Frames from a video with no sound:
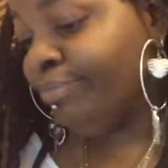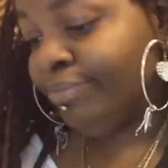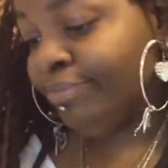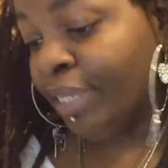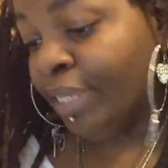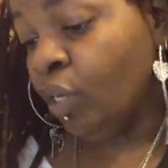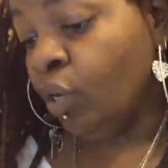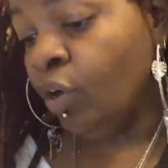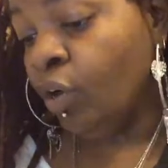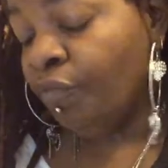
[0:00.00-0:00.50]

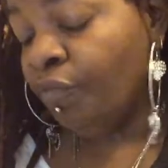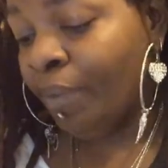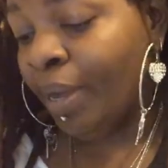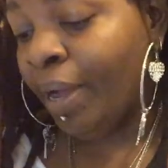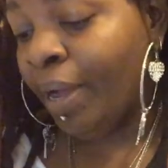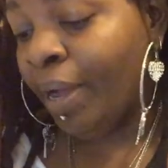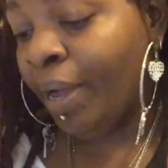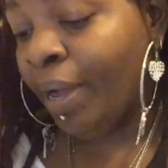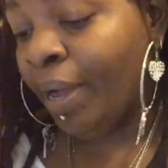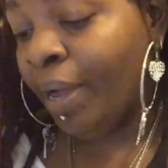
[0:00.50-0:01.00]
Get off
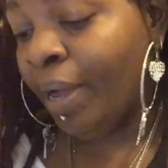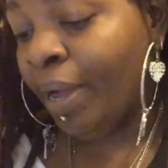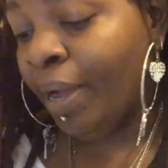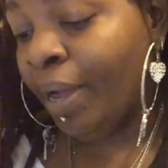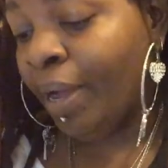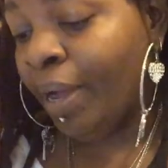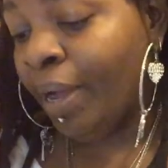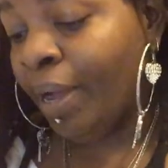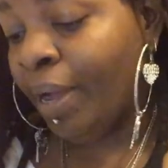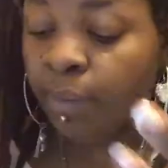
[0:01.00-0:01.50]
my back.
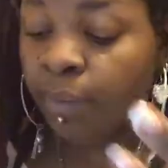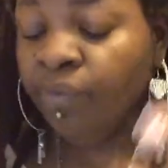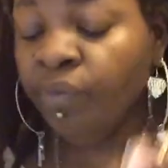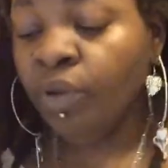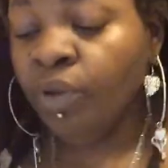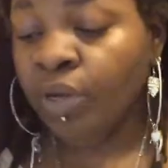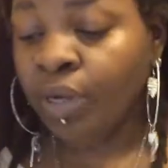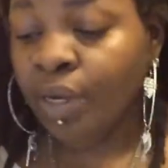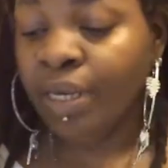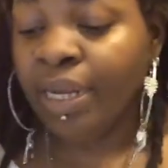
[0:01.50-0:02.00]
Some of
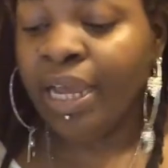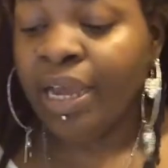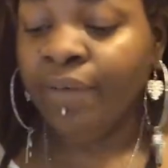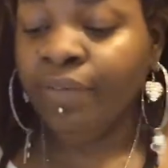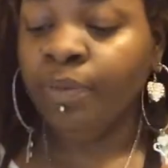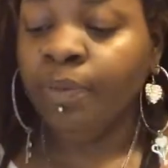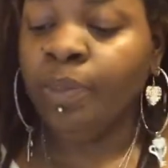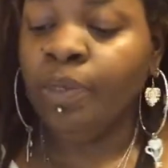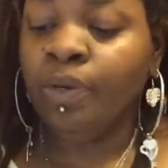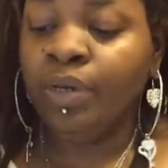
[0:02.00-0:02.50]
you are going to have
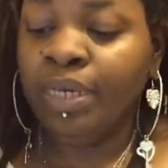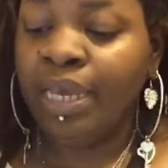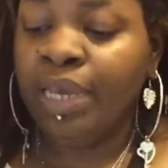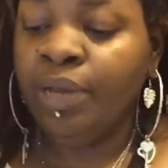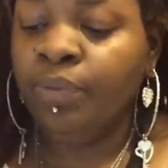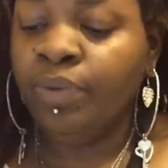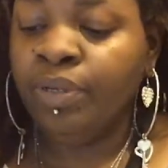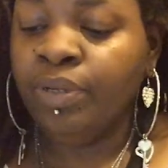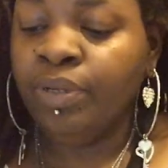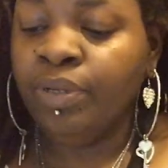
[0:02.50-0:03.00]
to be okay
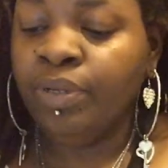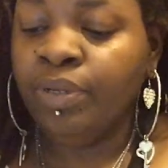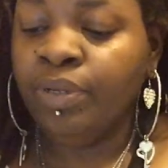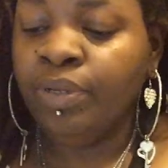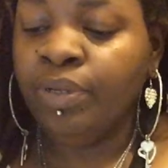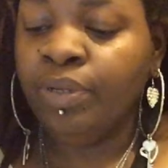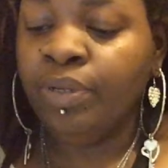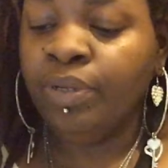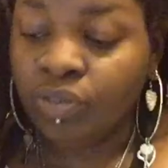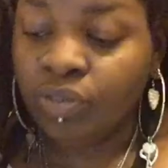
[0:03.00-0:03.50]
with the fact
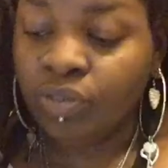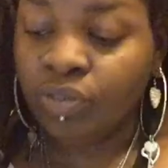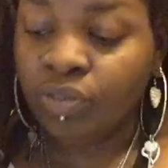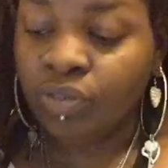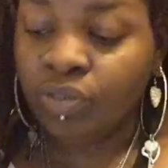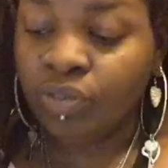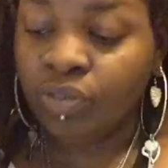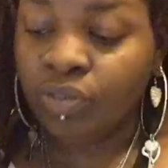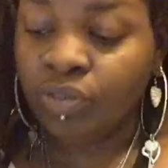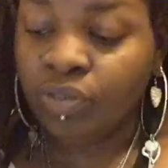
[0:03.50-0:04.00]
that you're not
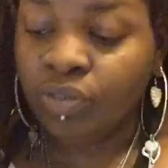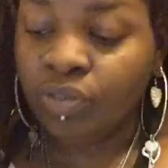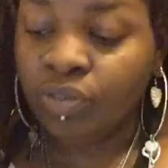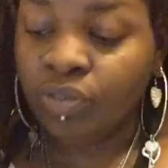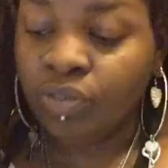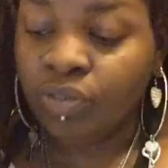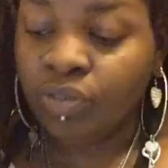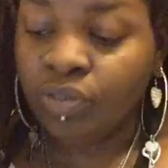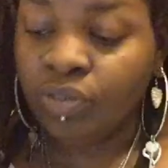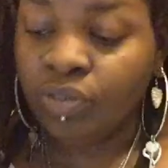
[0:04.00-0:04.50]
going to get an
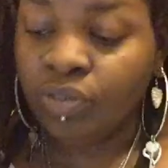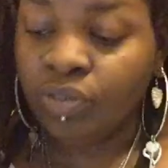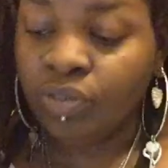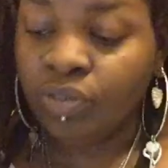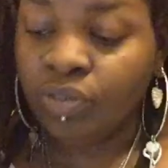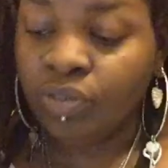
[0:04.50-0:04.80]
apology.